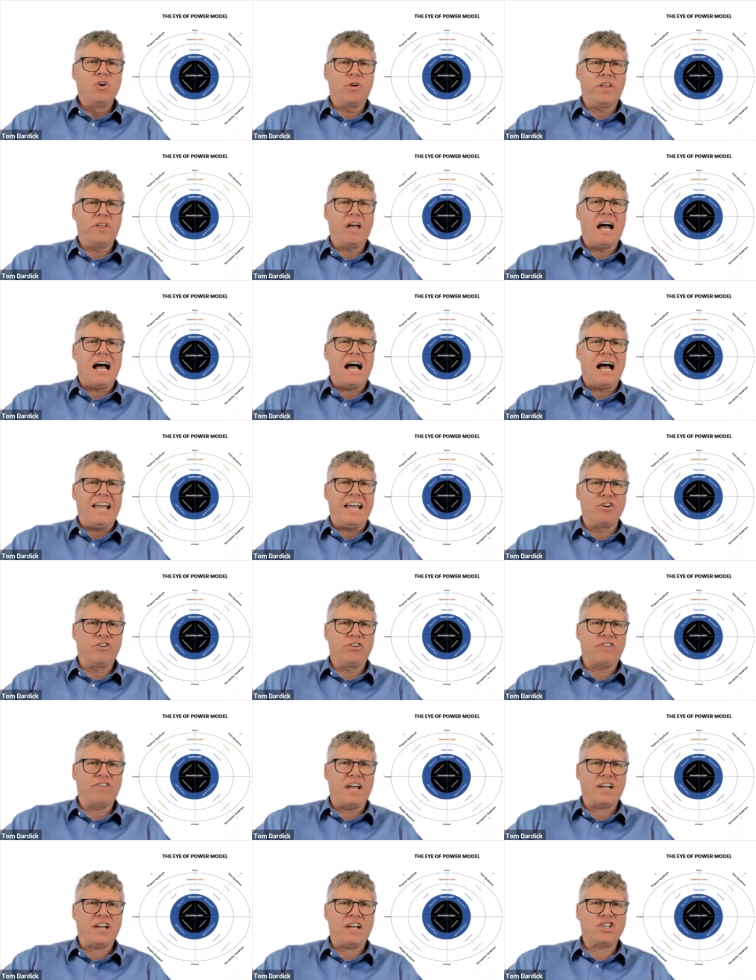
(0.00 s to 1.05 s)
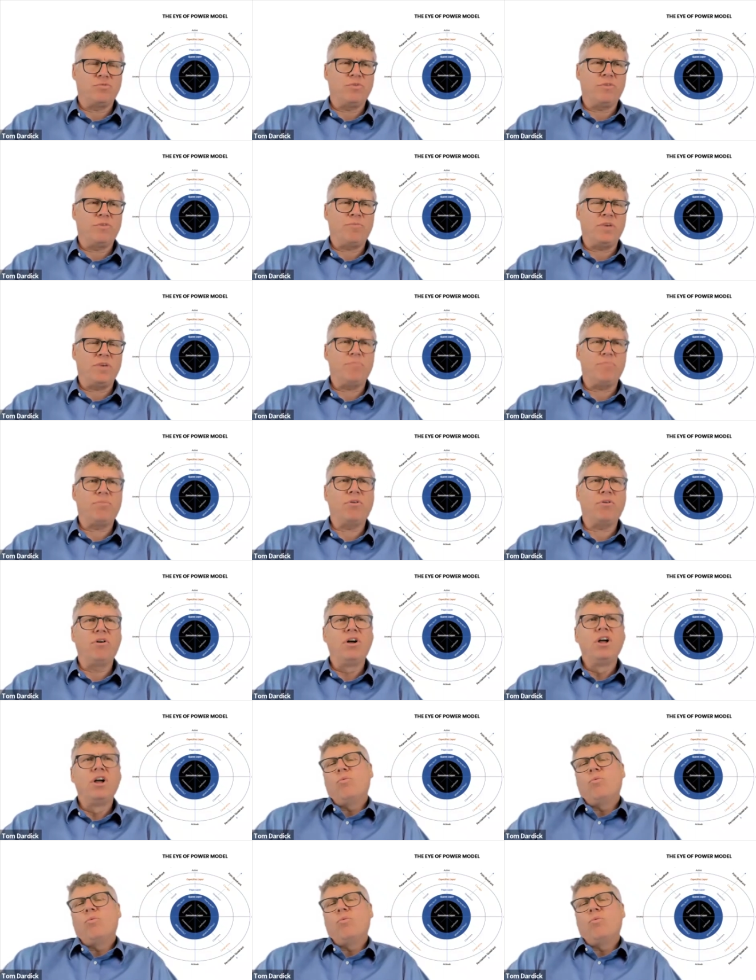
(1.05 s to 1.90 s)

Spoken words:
or the high intersection with people,